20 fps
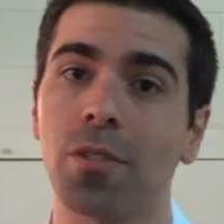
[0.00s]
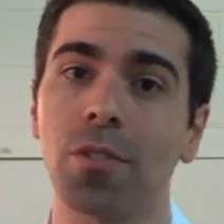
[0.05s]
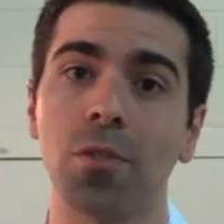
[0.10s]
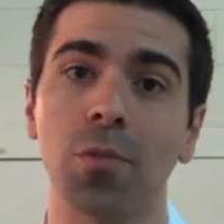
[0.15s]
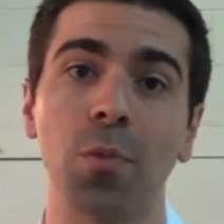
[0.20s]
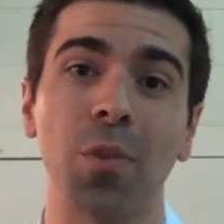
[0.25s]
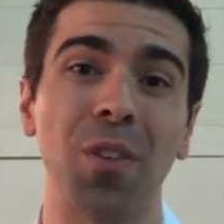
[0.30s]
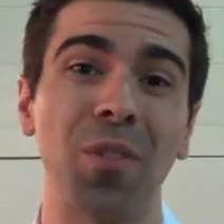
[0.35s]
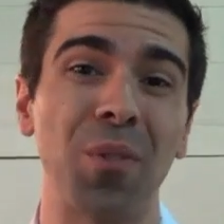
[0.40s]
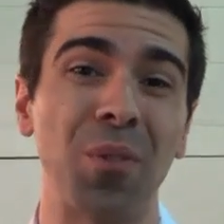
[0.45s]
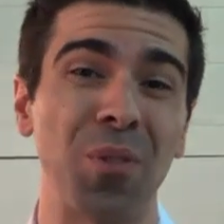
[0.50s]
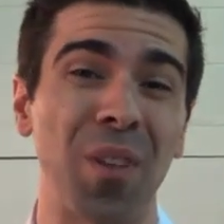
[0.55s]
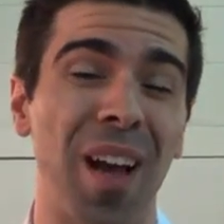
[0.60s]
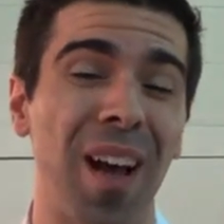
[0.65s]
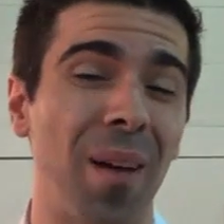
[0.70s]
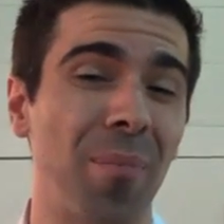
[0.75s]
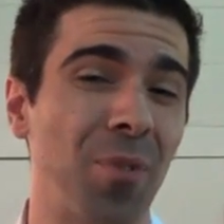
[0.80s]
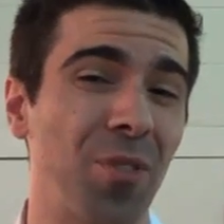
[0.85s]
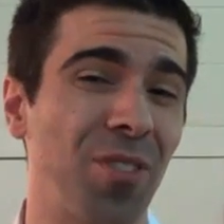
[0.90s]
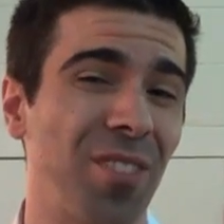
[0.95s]
This is one of those
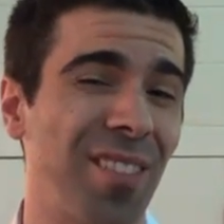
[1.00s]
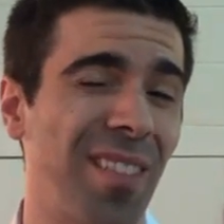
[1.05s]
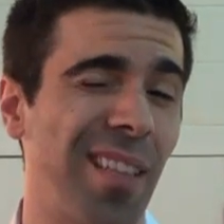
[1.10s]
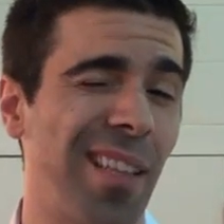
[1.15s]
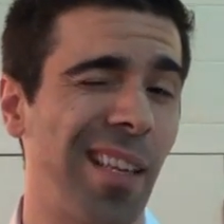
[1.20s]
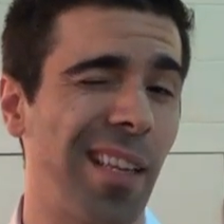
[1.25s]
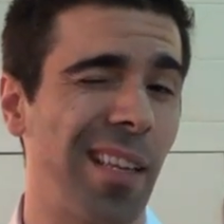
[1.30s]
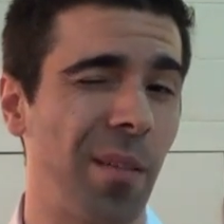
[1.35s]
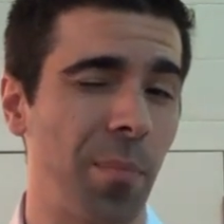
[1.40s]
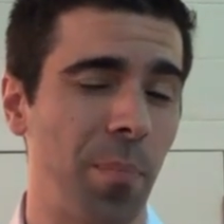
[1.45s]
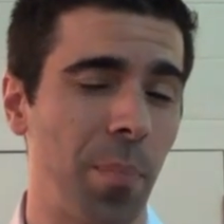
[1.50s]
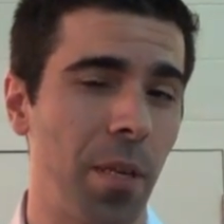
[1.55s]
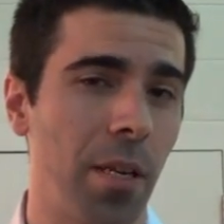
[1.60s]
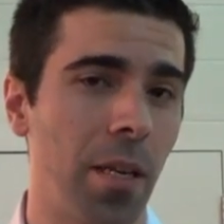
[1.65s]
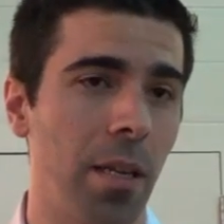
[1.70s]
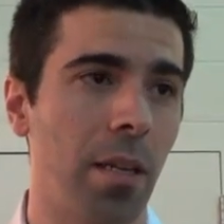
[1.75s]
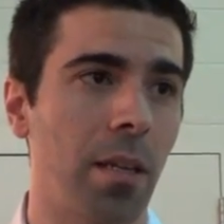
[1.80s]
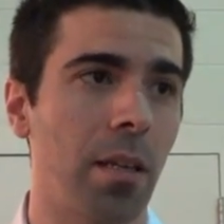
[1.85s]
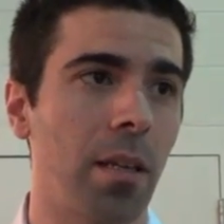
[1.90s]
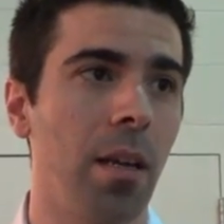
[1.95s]
options that they can
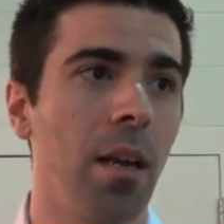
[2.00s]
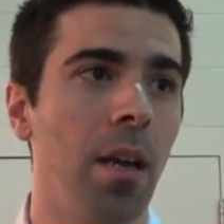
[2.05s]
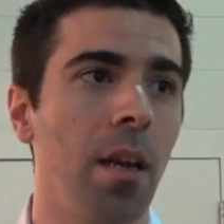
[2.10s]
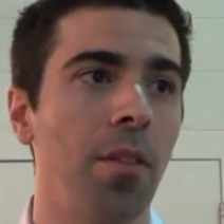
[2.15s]
pick.